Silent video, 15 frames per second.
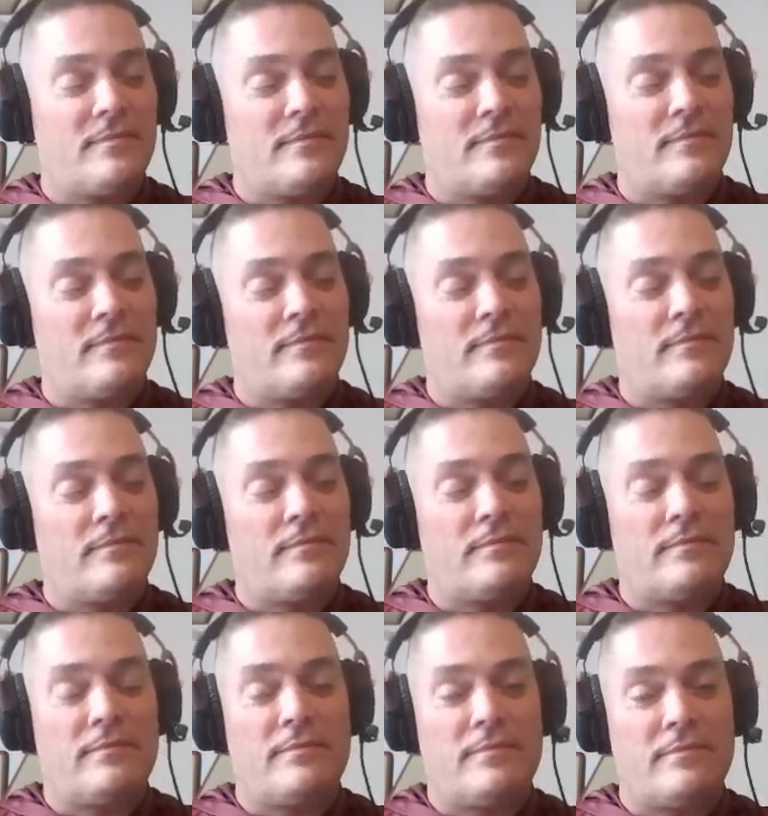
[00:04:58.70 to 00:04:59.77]

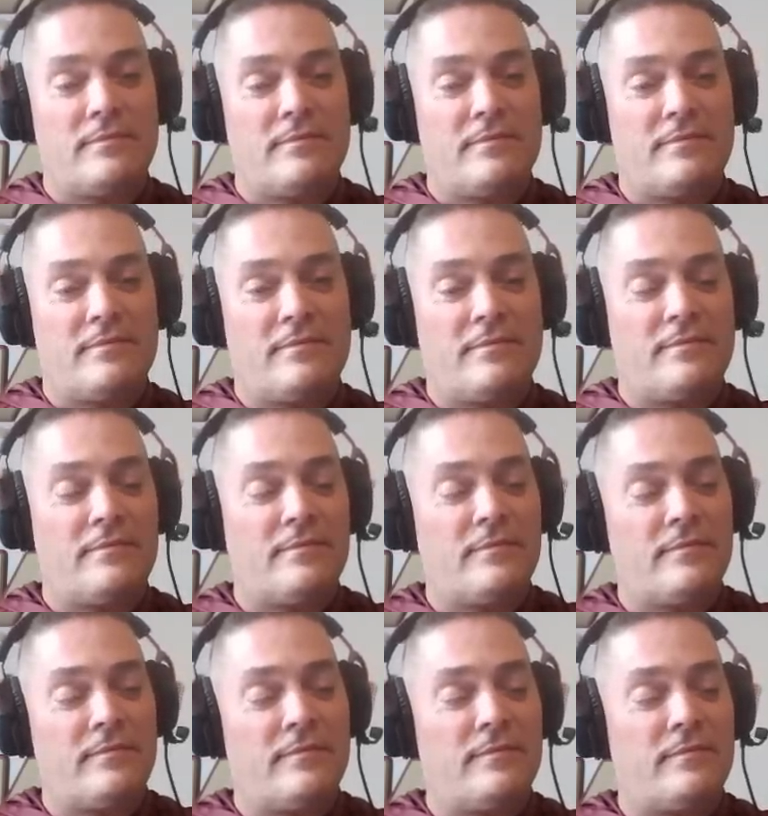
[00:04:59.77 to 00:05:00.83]

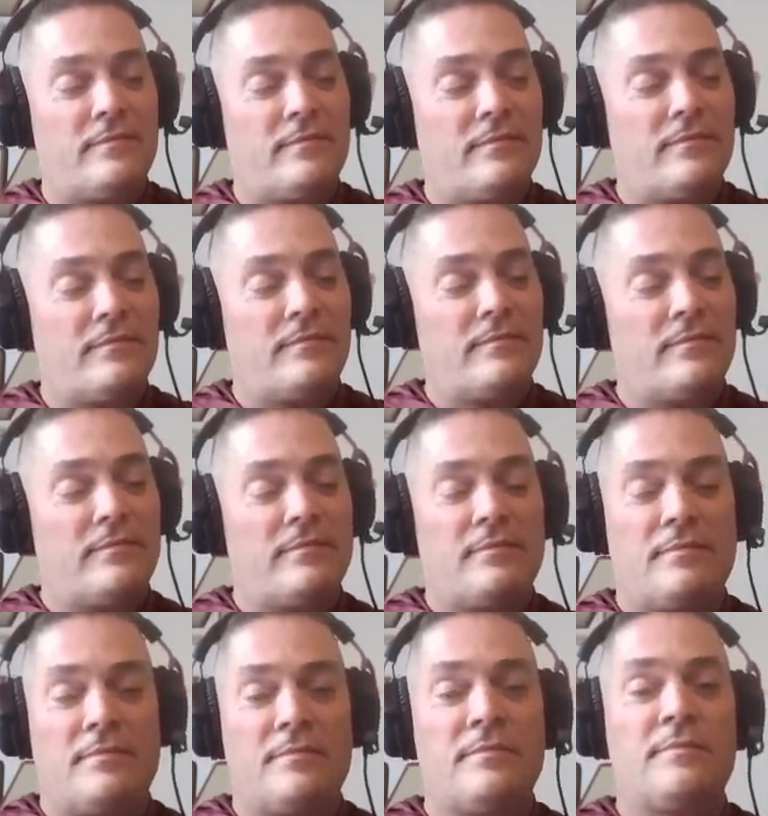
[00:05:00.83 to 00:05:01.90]

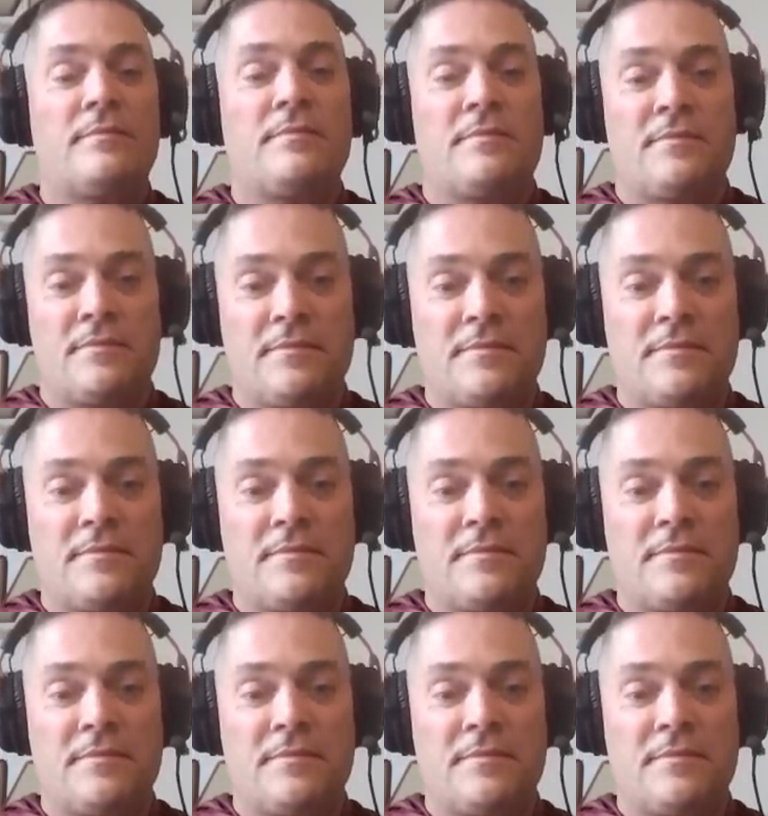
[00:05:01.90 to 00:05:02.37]
(not speaking)